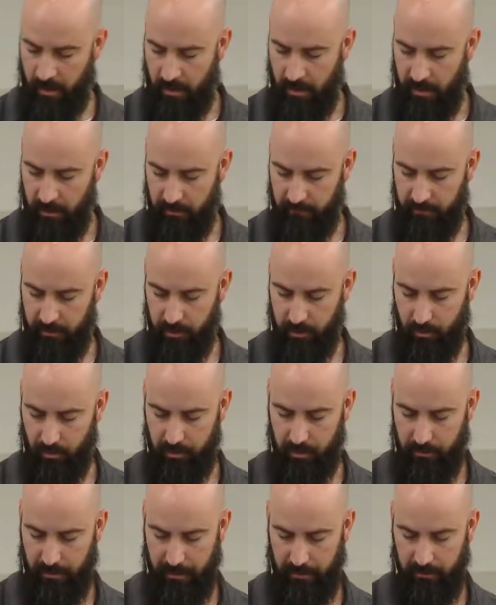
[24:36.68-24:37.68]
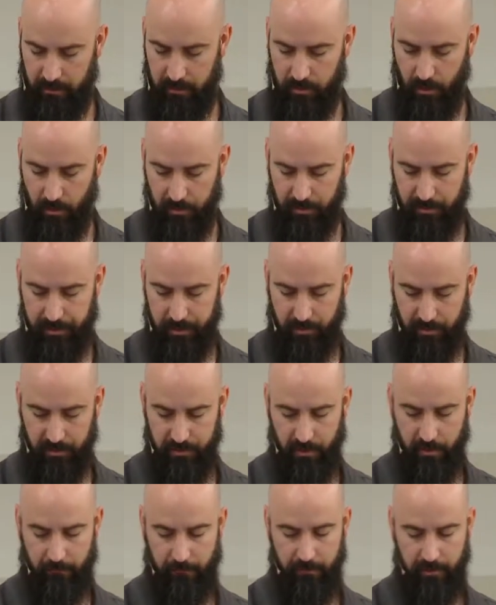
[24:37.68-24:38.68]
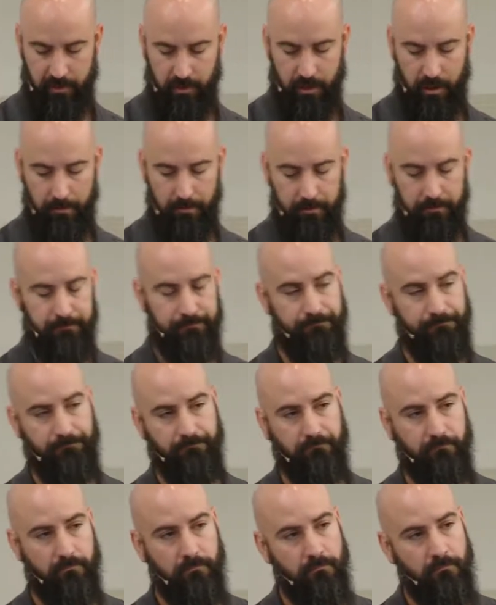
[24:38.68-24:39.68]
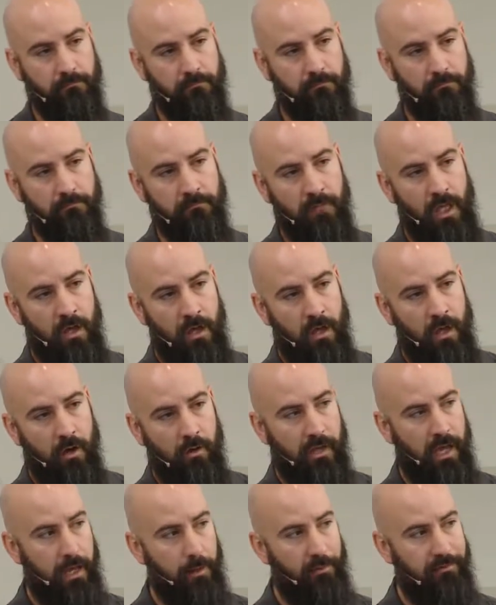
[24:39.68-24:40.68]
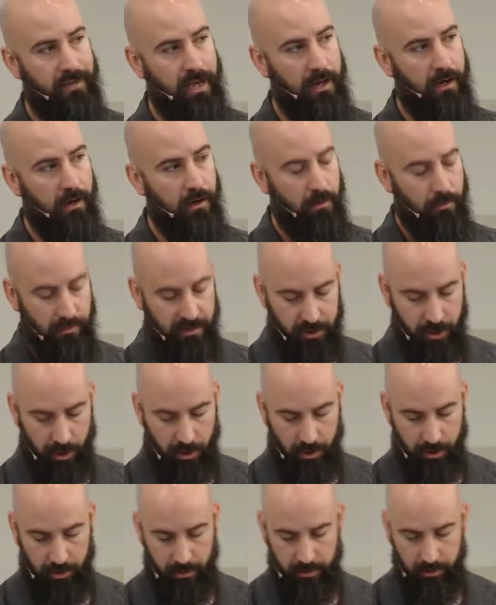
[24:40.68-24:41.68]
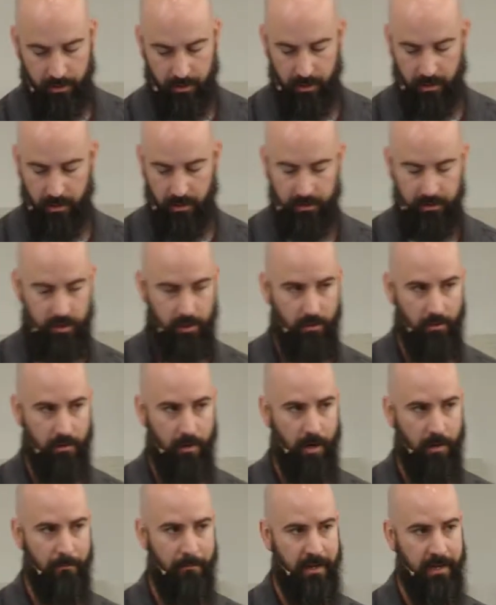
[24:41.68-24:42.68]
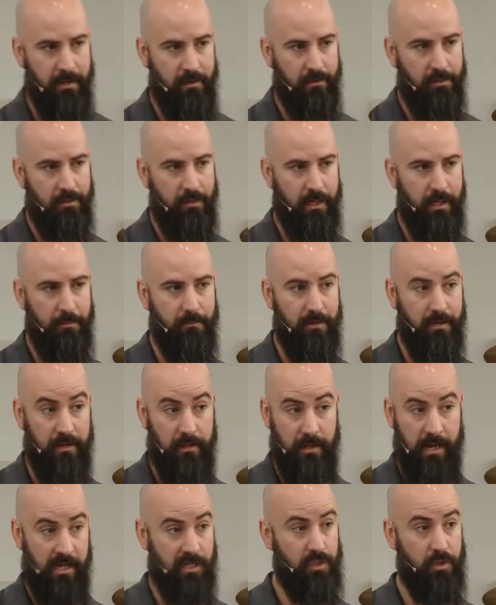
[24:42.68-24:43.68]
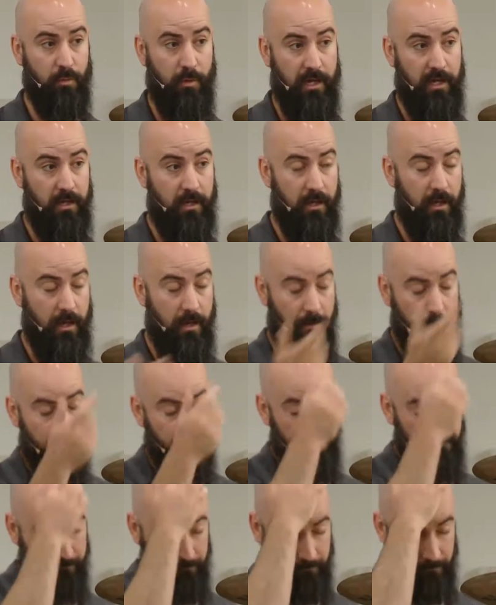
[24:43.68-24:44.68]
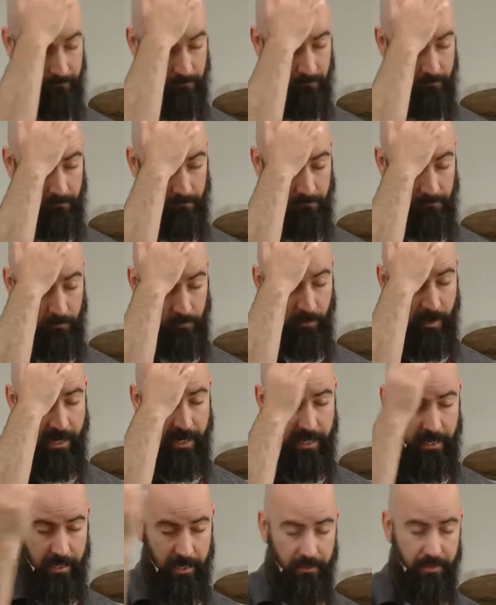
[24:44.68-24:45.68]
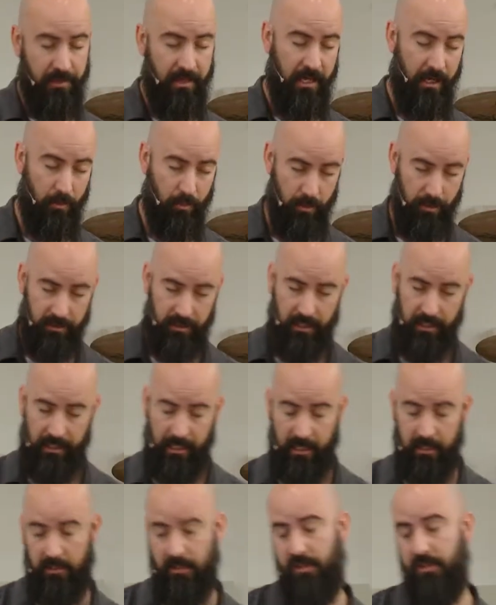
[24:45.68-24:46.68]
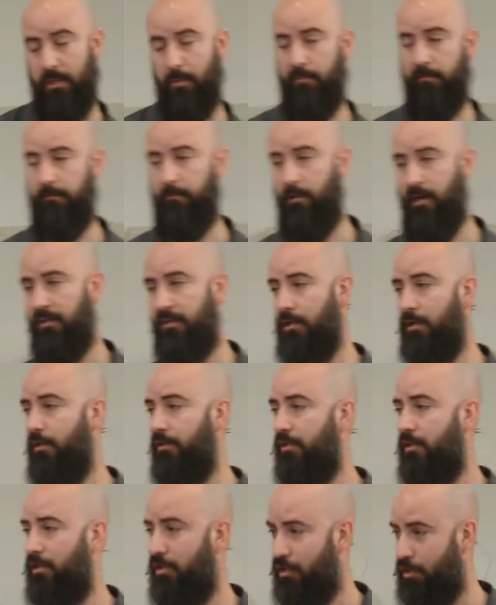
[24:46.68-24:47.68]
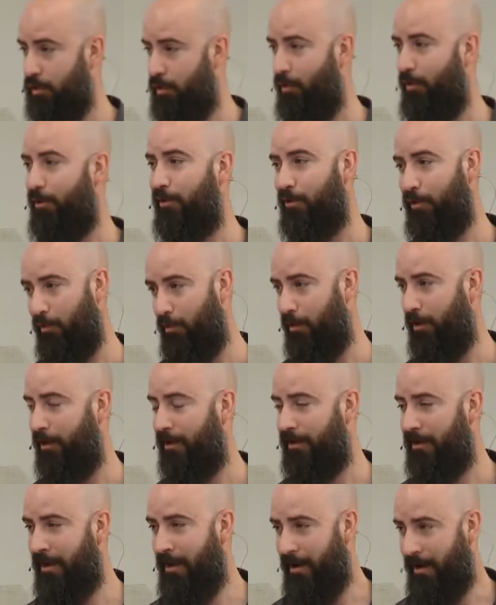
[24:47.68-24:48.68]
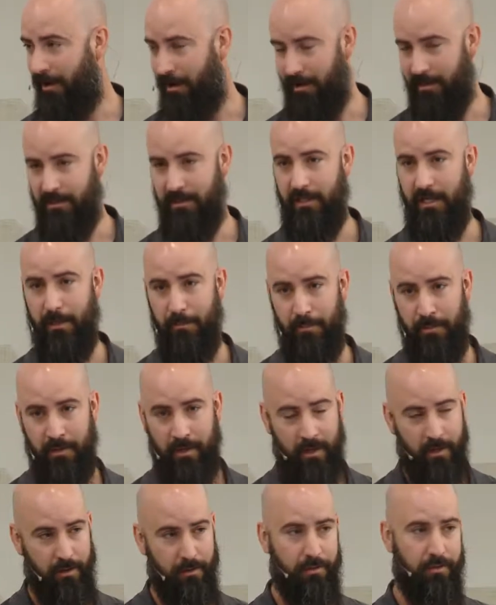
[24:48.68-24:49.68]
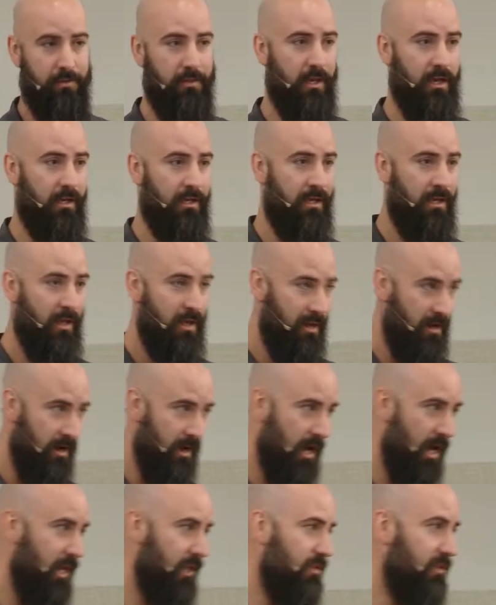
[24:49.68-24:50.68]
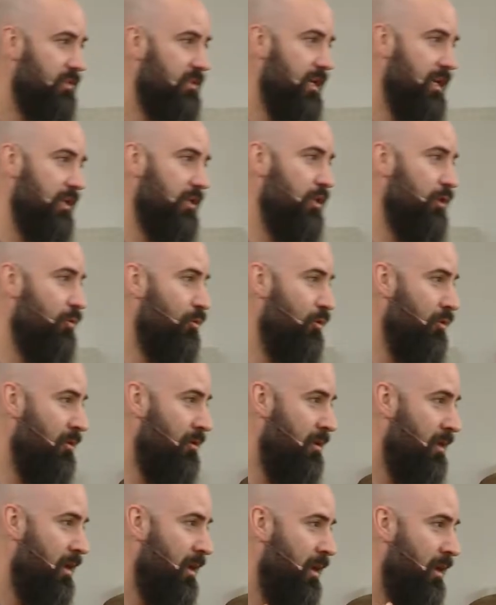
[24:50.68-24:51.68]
individual to me in this whole series on friendship. Okay, we've got to return uh, to our main theme. Next week, um, Ryan, I think, will dig into some of Wes Hill's historical work on deep, thick, non sexual,